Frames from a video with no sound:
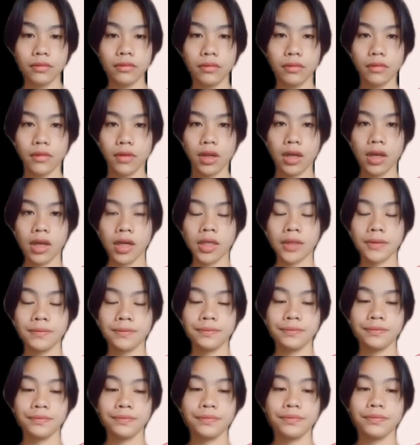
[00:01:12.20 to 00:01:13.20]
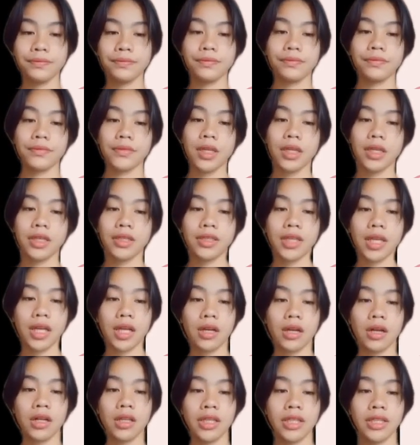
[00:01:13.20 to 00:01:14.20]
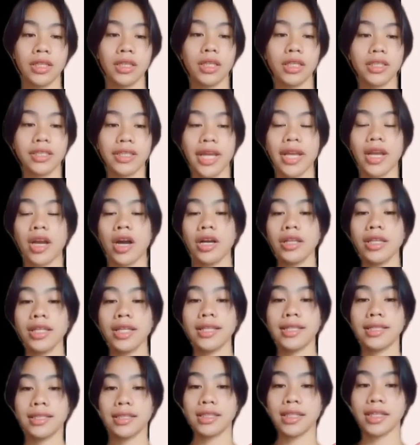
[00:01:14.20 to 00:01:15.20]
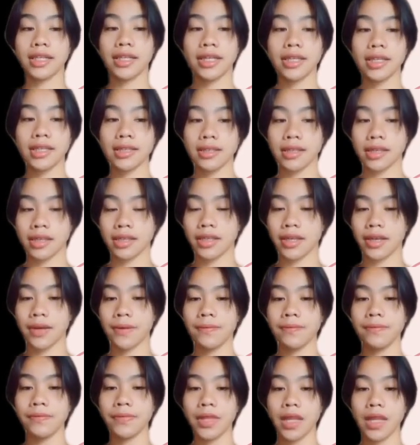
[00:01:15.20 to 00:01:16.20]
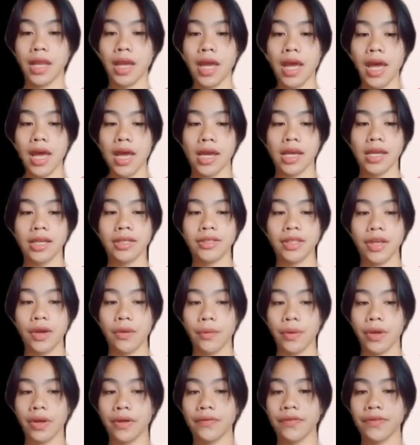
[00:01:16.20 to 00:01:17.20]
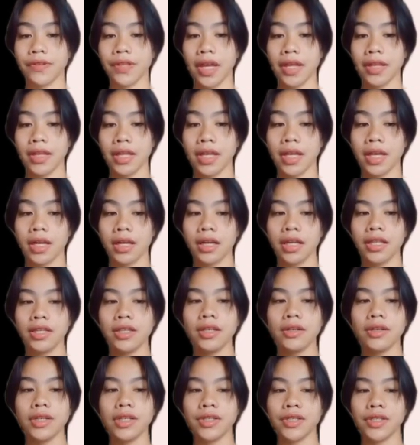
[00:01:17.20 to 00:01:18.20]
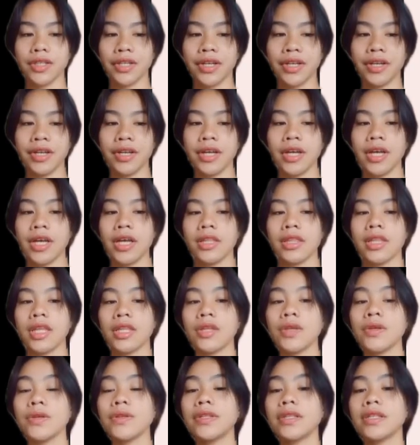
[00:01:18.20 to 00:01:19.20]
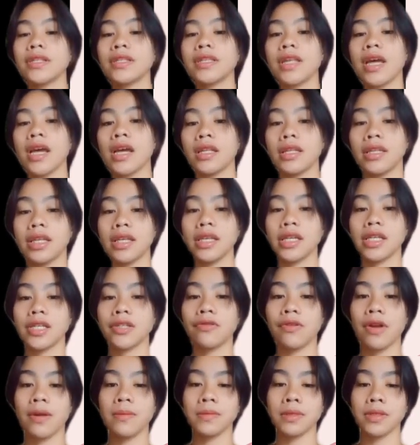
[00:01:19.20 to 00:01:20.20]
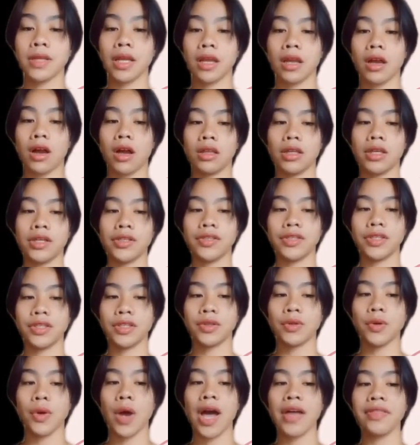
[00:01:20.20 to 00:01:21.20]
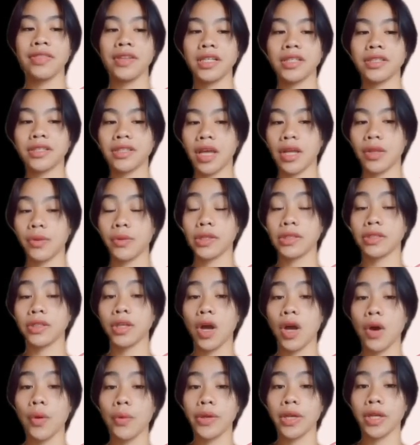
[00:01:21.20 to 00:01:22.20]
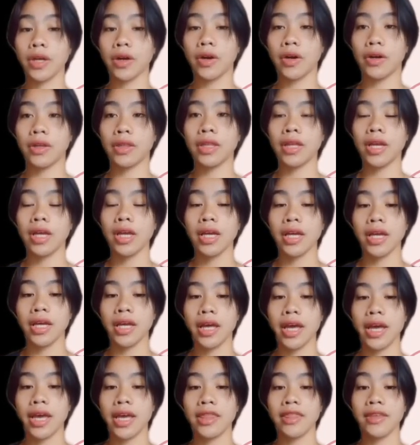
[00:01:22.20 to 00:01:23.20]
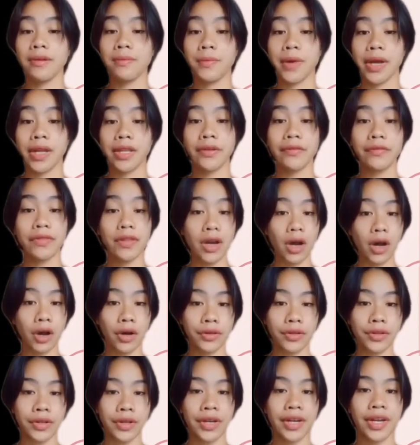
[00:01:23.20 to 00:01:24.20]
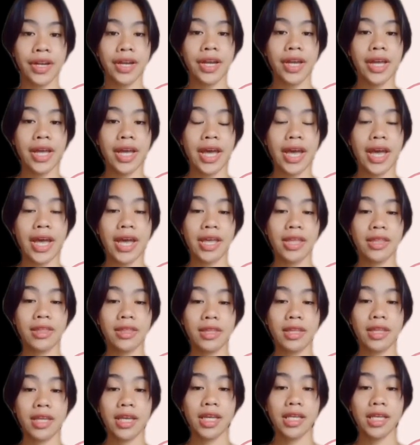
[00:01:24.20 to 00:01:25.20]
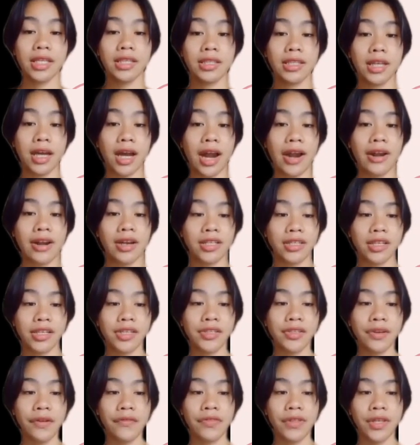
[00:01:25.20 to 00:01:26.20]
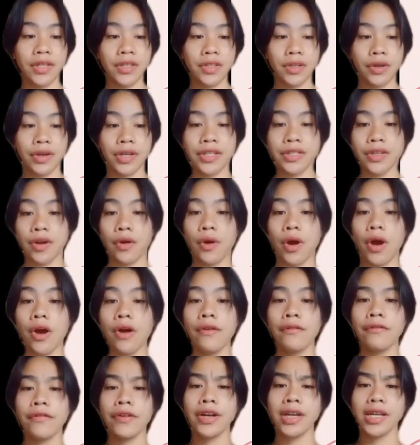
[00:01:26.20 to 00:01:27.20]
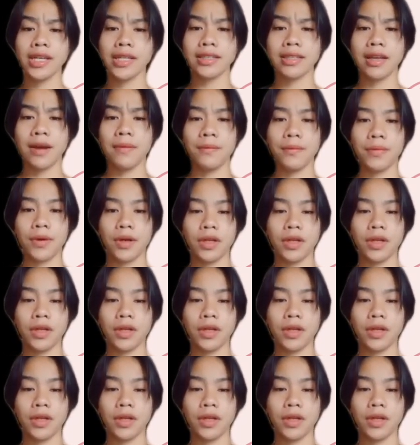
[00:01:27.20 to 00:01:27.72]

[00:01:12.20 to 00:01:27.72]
um, Psychoanalytic criticism is a way of studying literature that uses the ideas from psychology to understand what's going on in the mind of the author and in the characters of the story. So, for example,